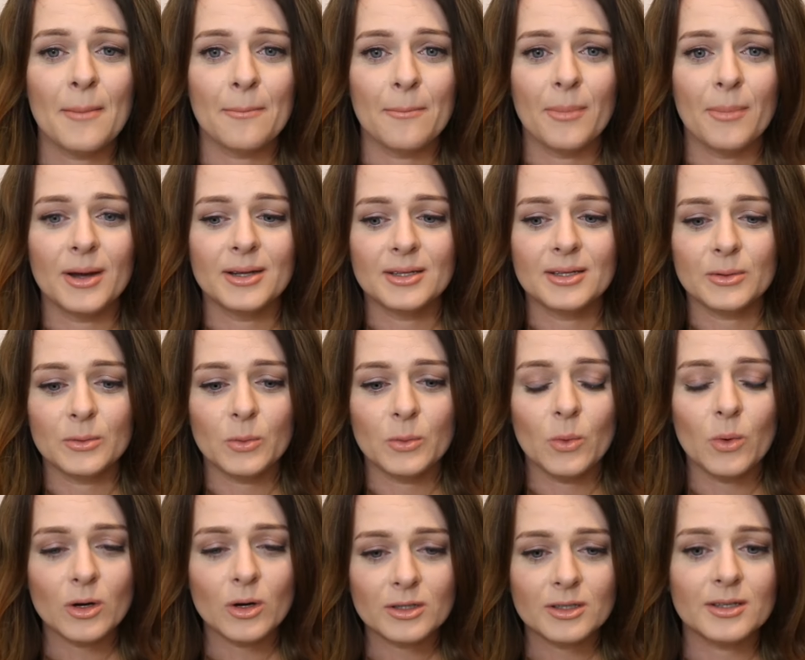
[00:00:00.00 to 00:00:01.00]
But
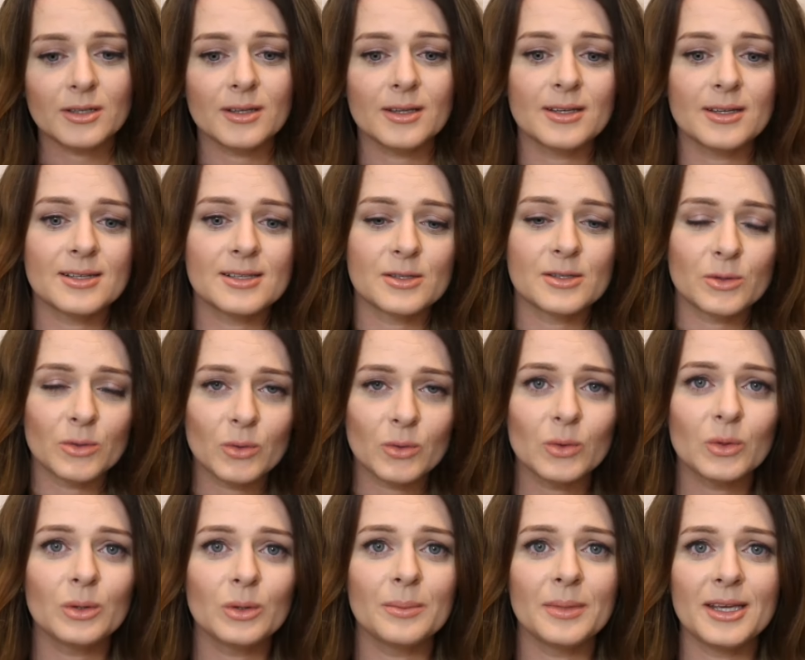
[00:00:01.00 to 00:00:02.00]
what this
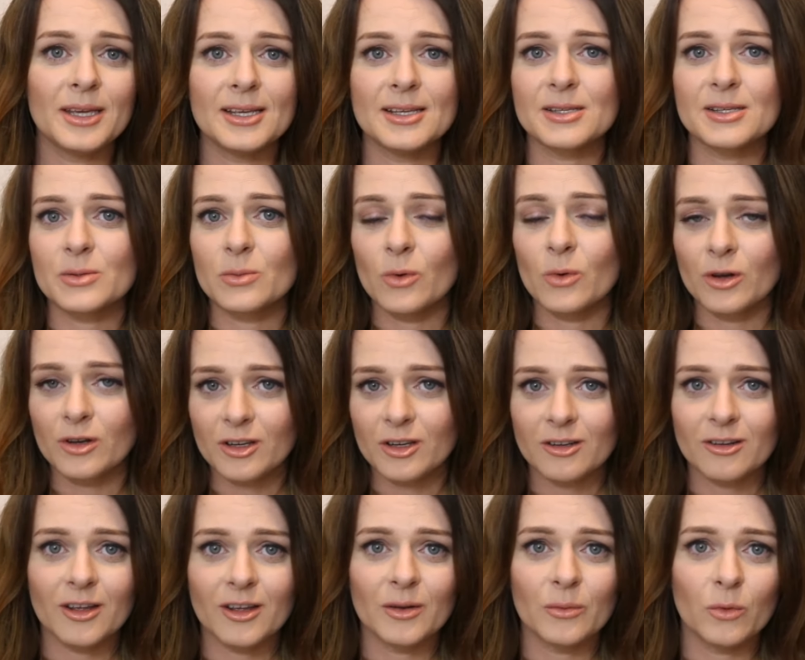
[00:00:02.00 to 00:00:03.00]
rule means, one
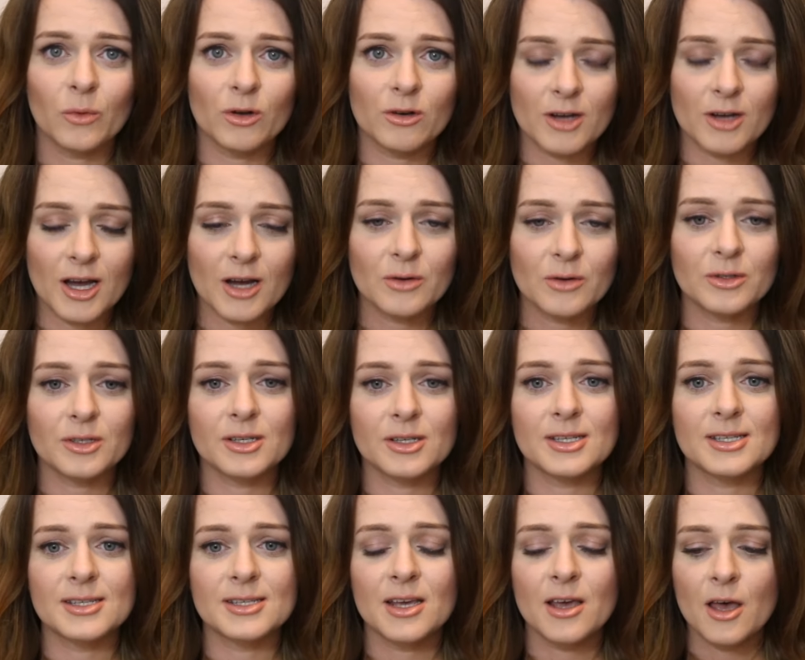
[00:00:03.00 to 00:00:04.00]
in and one out,
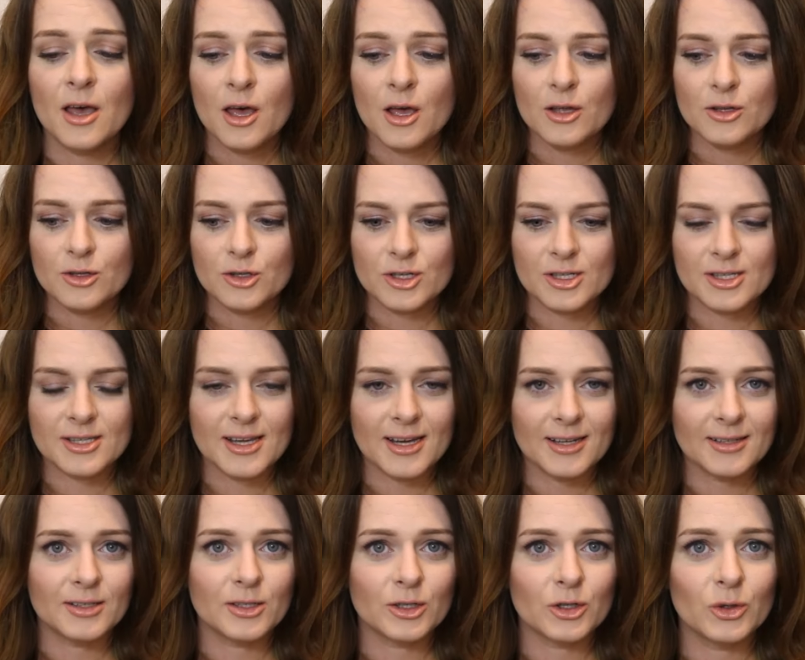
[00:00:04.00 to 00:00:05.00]
is just
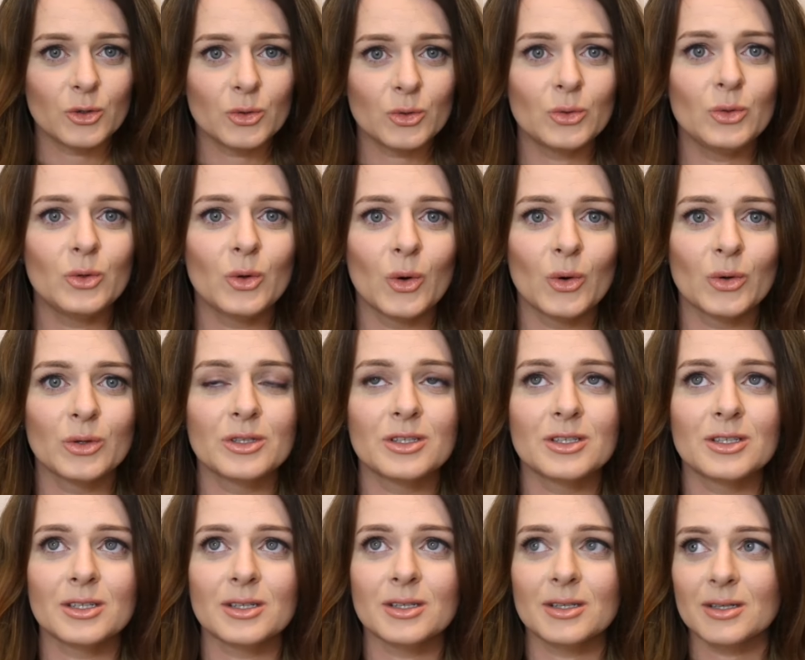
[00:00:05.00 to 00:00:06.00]
that you
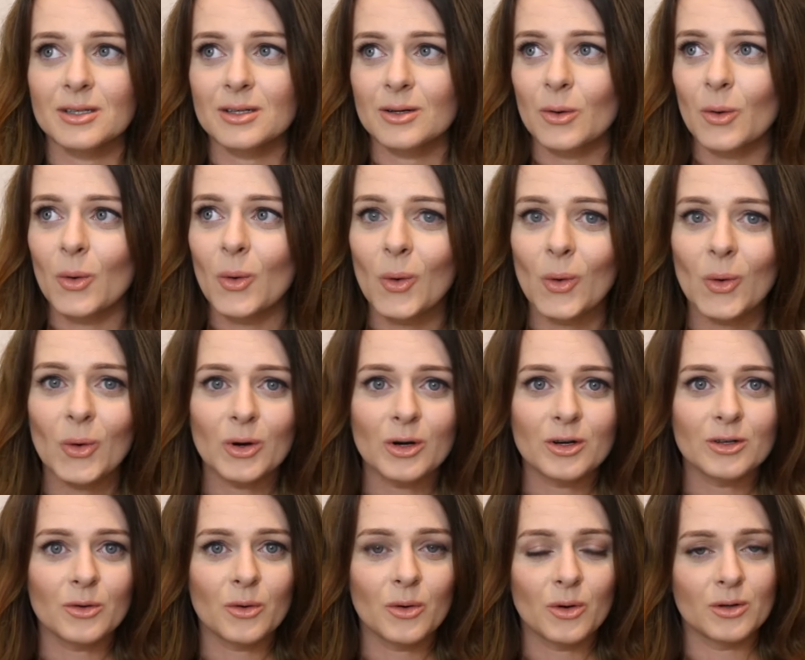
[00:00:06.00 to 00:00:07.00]
don't
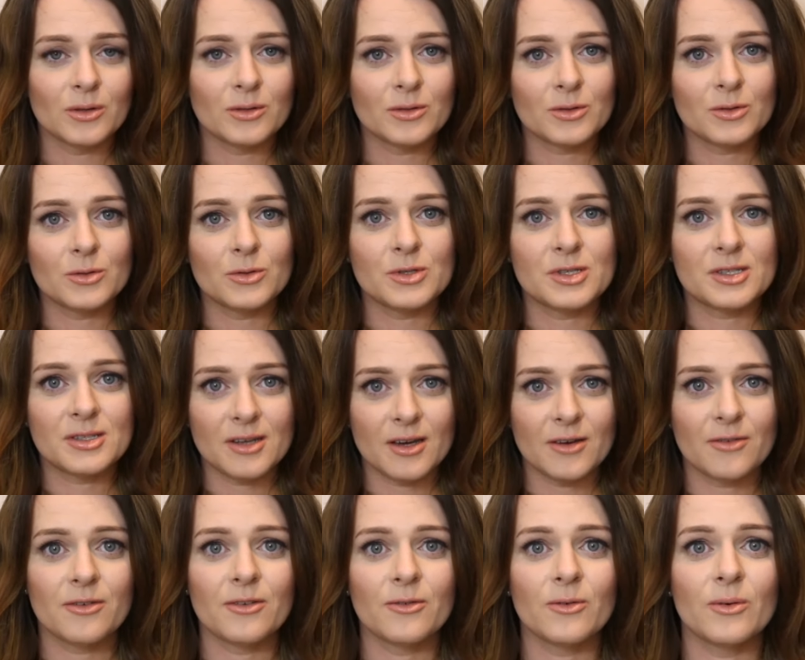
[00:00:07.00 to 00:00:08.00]
hoard on to
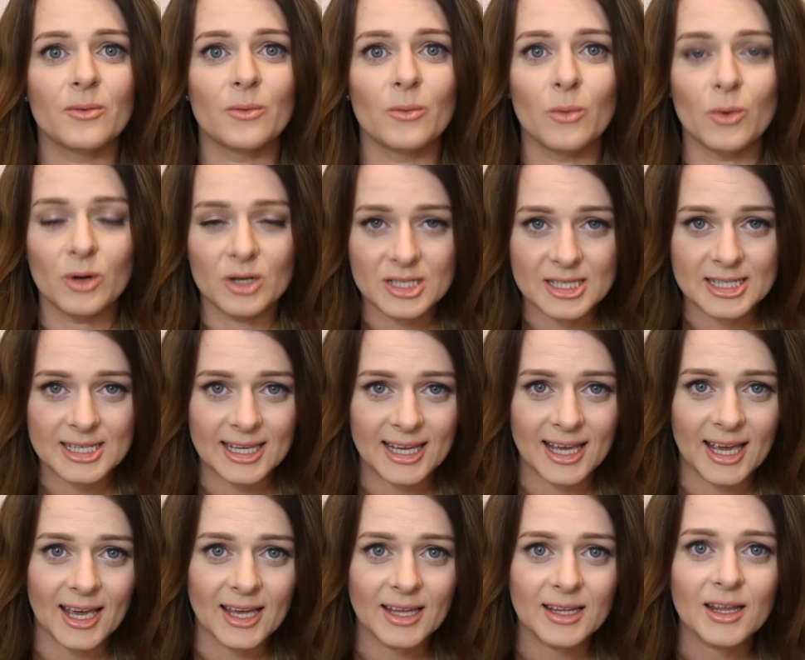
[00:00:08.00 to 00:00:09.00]
stuff once
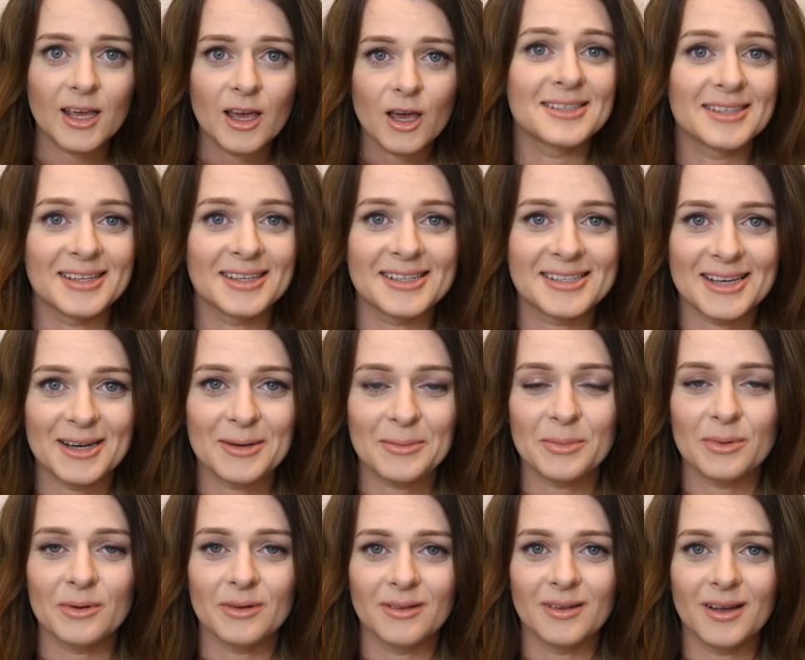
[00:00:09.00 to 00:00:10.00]
again. As an
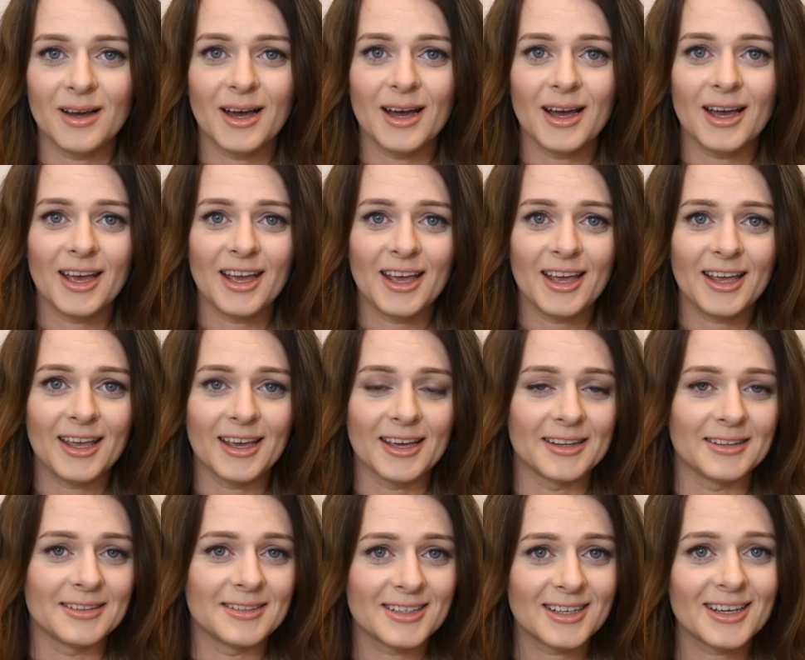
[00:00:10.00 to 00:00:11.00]
example, I
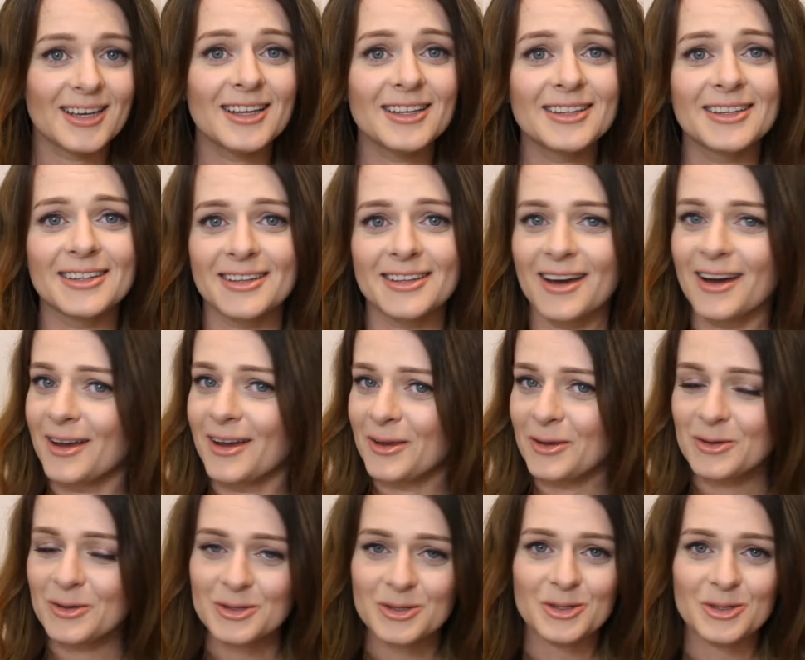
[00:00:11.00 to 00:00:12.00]
can tell that I
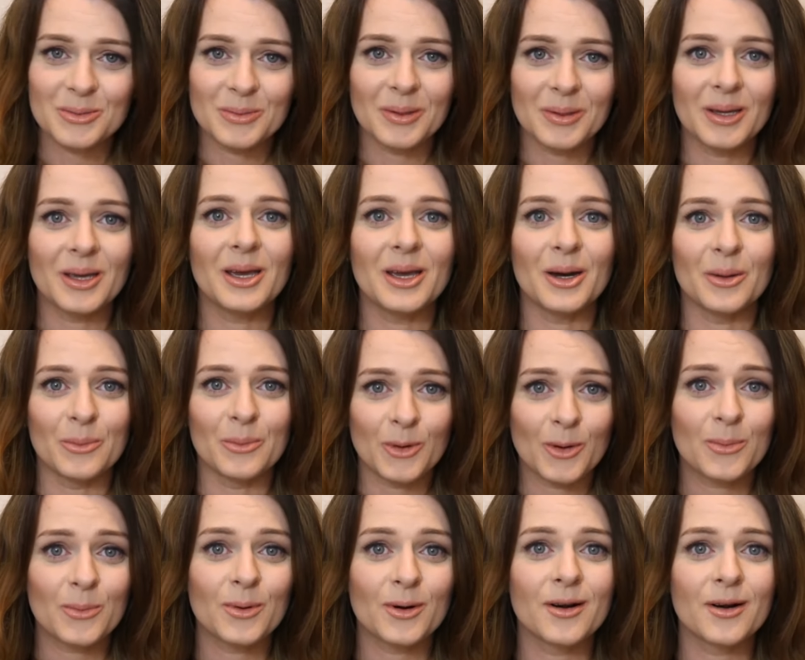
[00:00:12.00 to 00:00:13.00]
used to be a
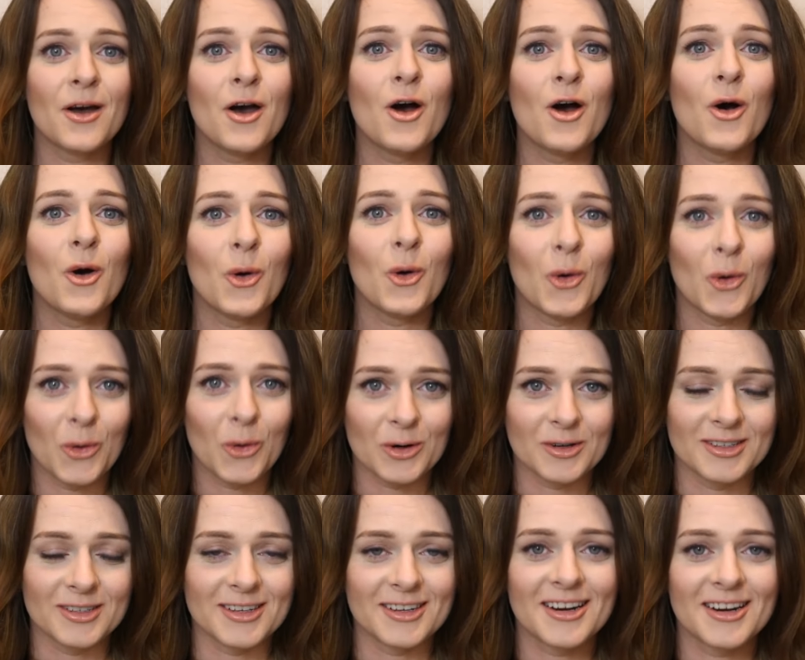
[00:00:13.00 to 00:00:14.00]
proper
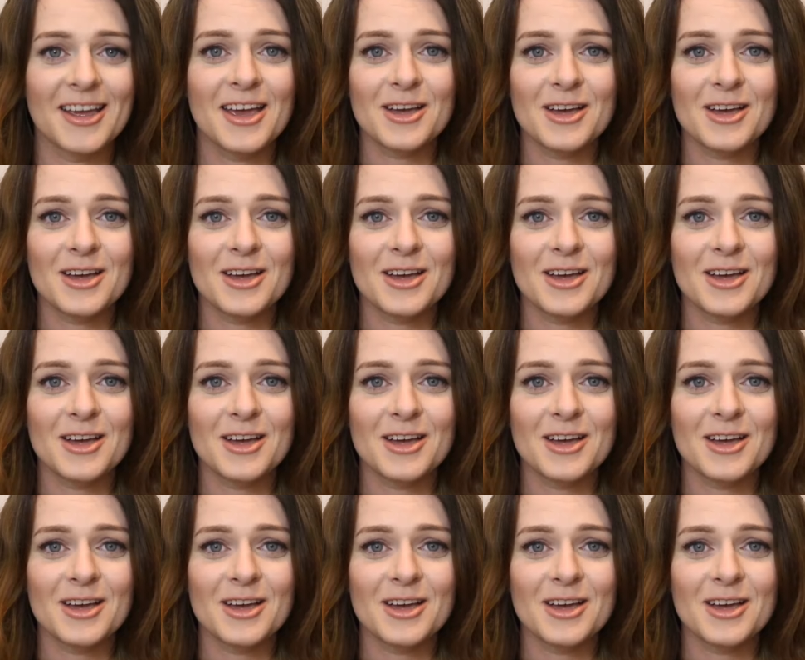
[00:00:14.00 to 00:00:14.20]
hoarder.